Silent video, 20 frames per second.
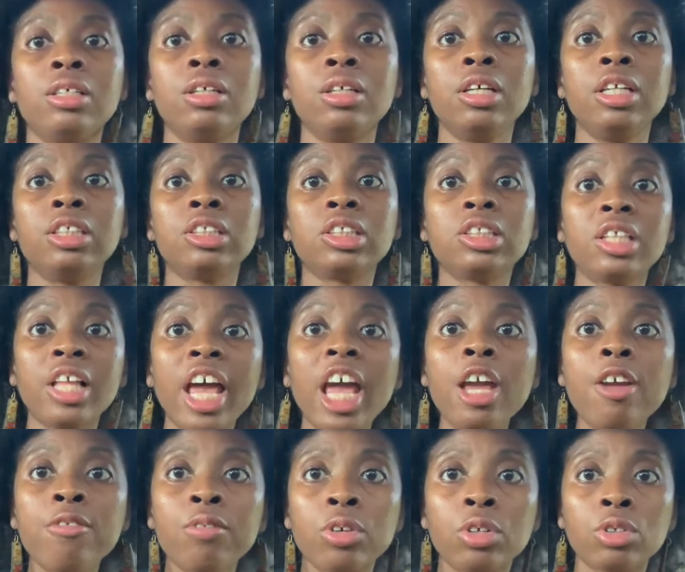
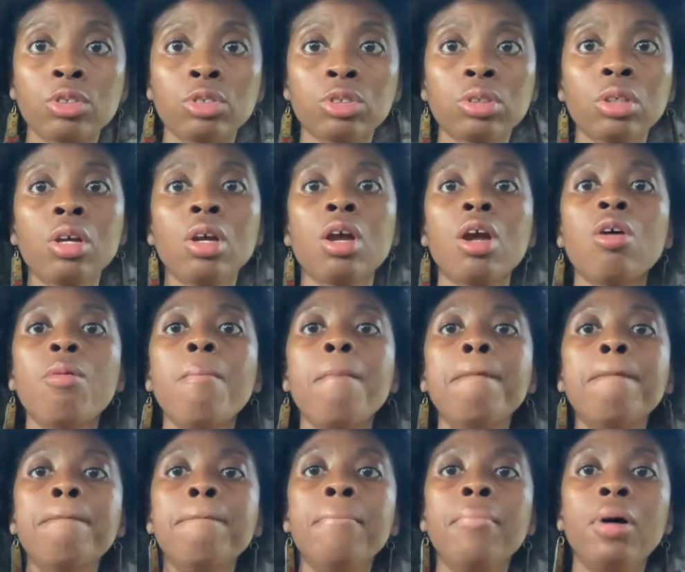enslaver's
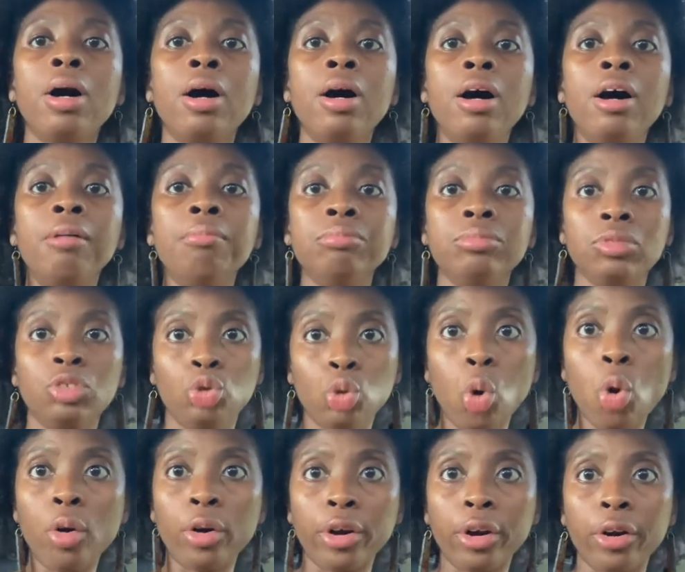
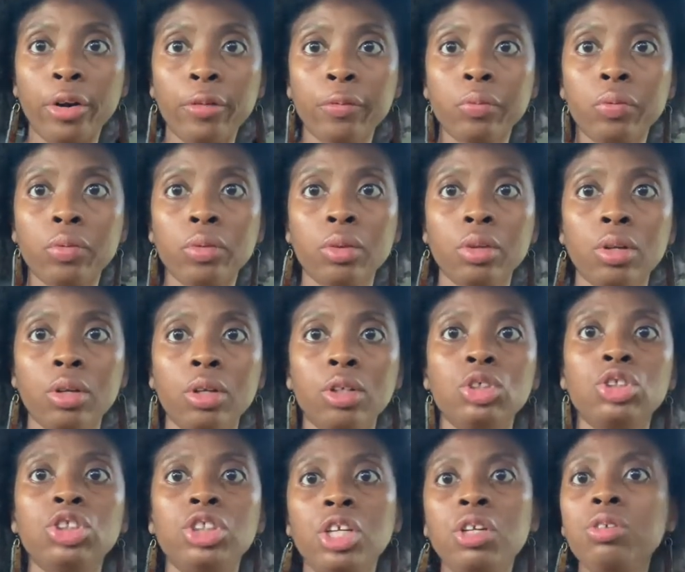daughter.
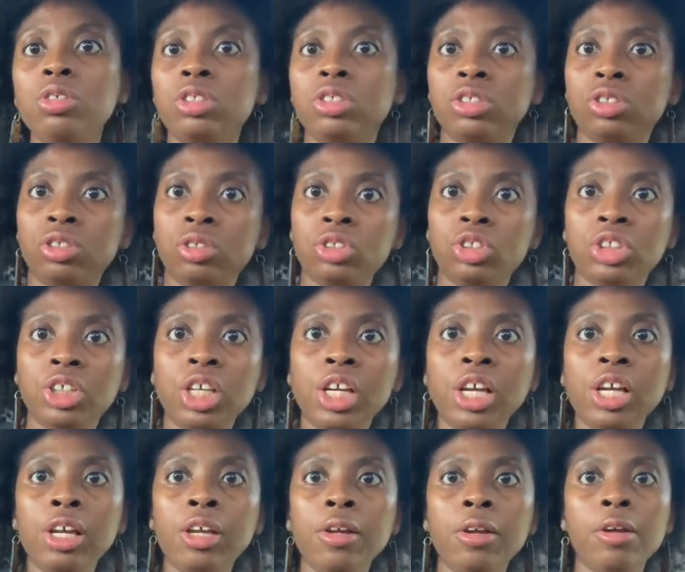She
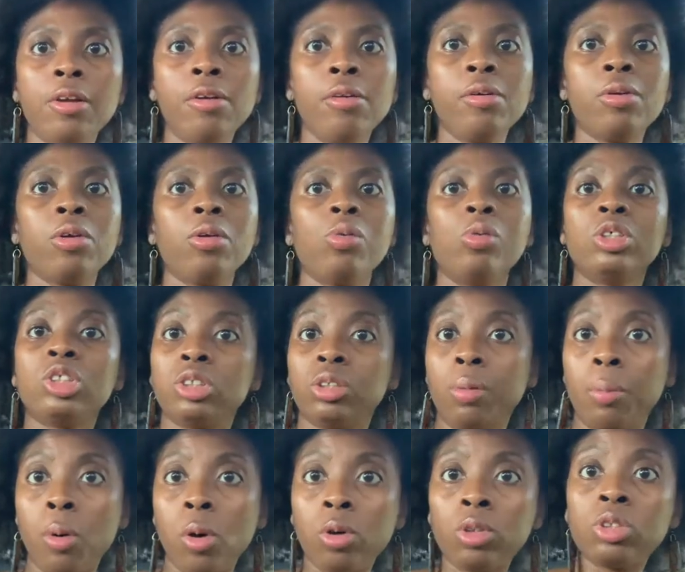was
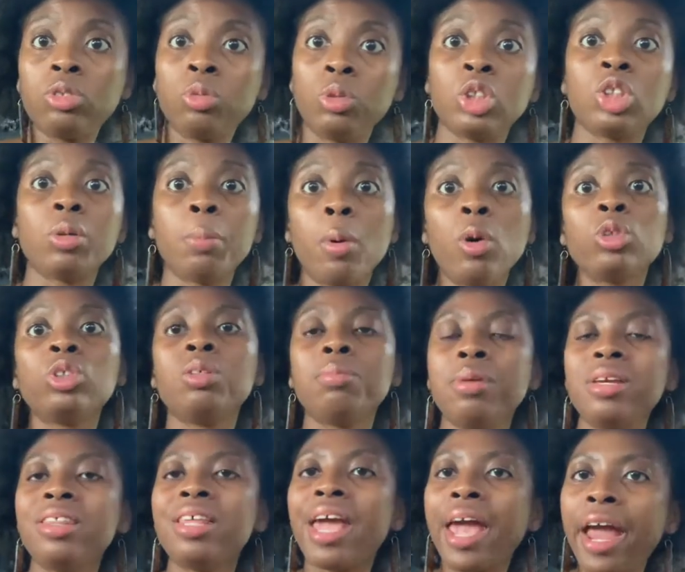supposed to
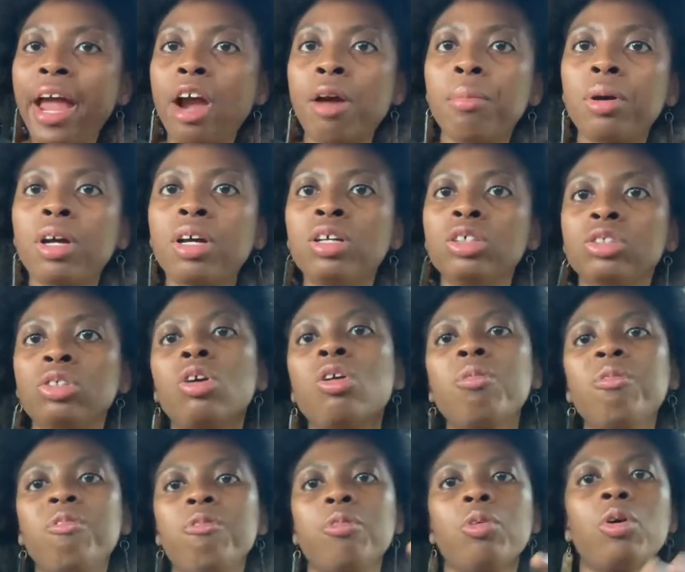be the heir, because
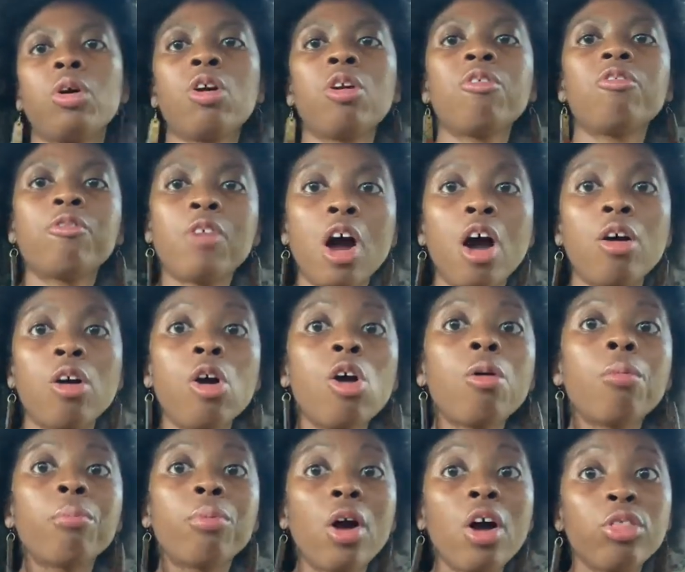
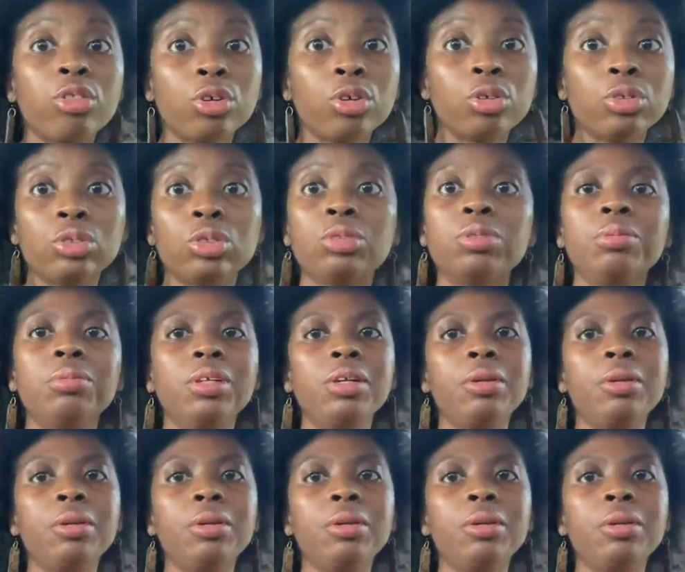her brothers